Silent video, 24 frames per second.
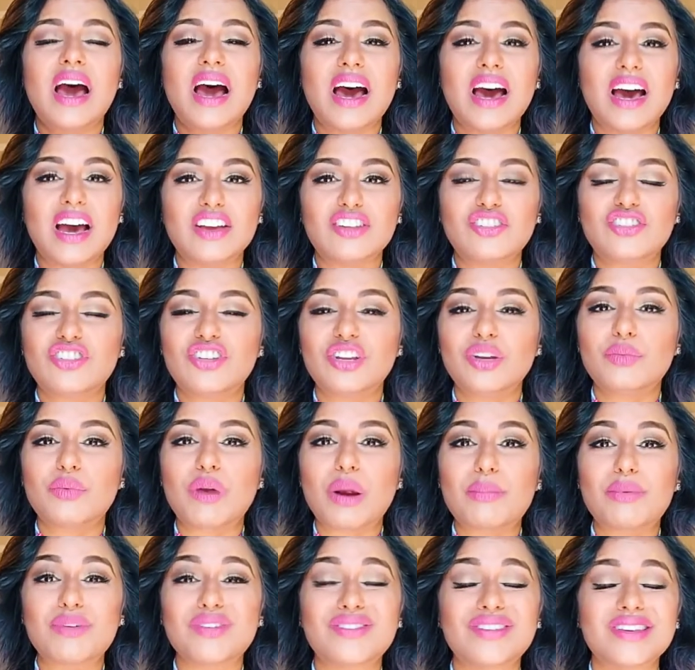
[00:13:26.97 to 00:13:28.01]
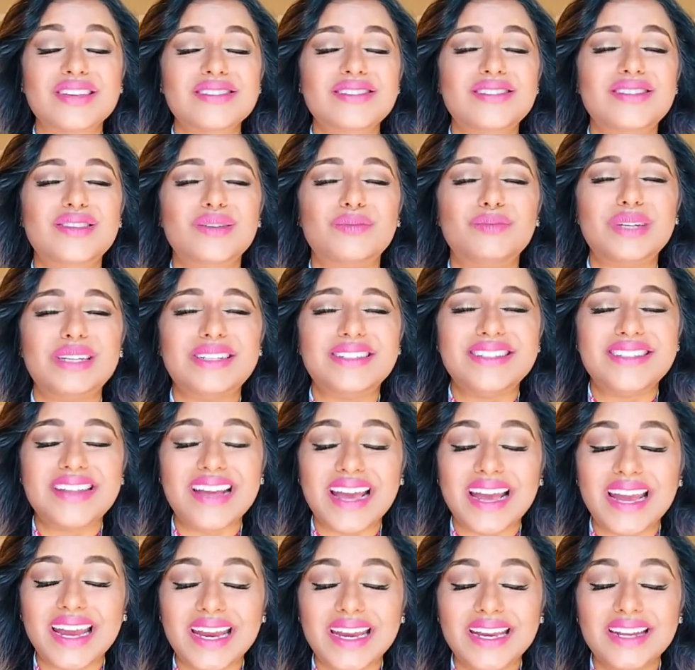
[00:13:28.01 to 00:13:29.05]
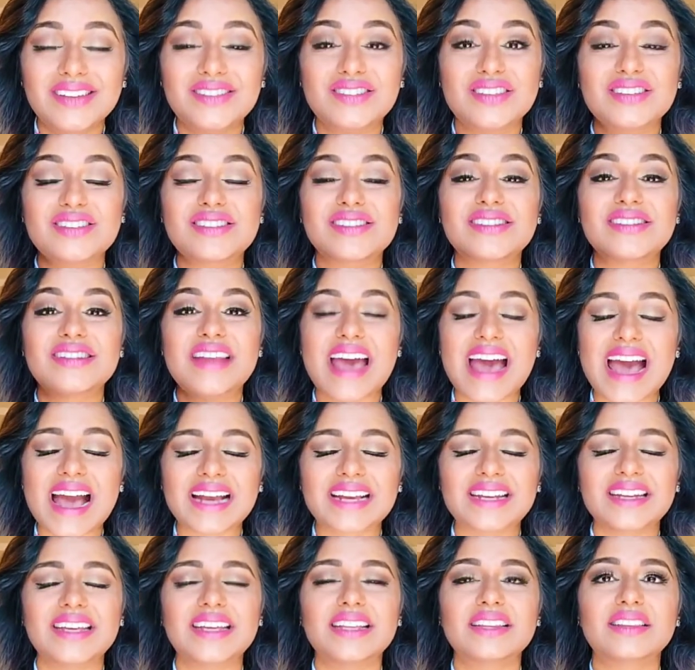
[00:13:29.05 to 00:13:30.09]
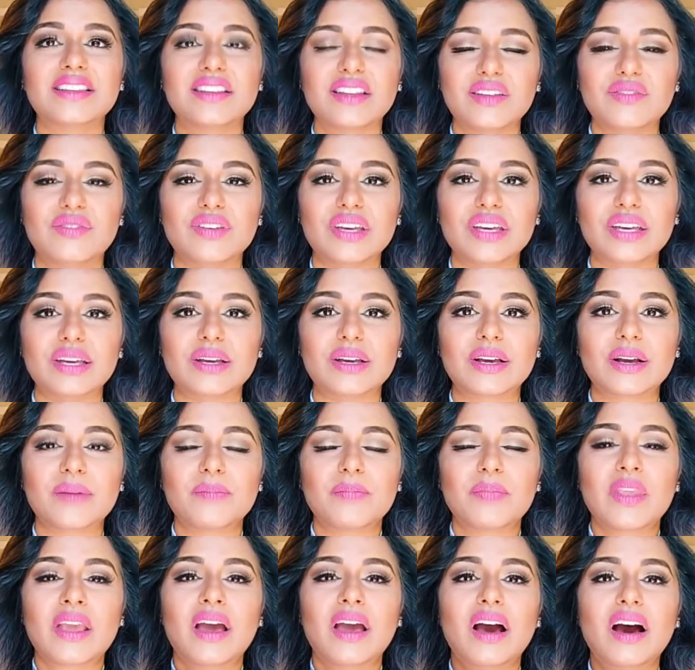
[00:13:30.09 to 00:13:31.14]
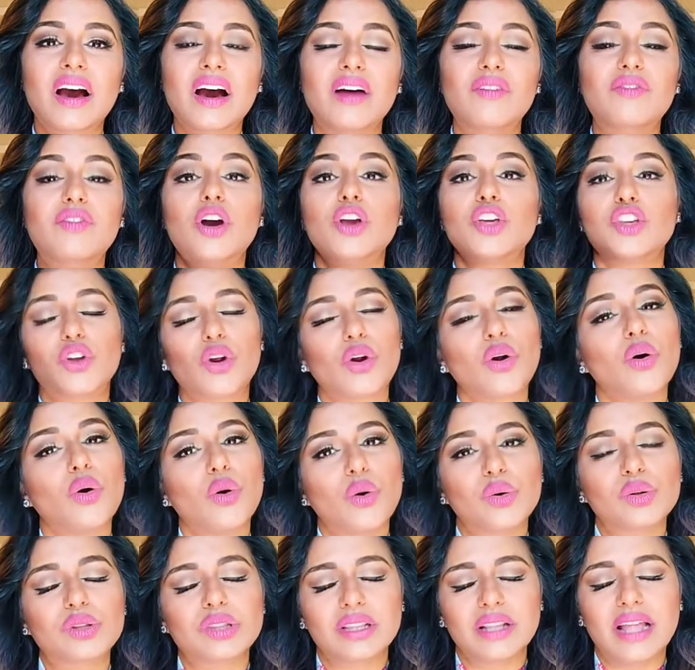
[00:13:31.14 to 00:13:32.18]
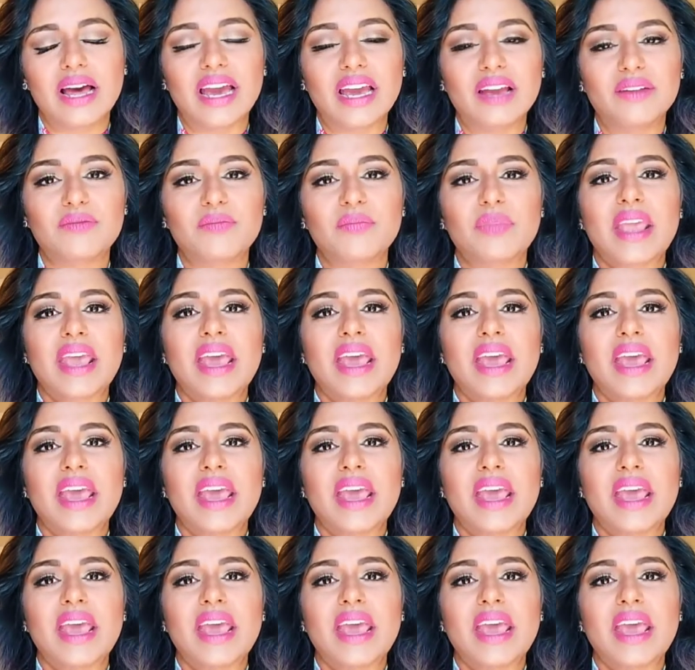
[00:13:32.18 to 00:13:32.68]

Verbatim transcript: Uh, she represents the mundane, the stagnant living of your old life.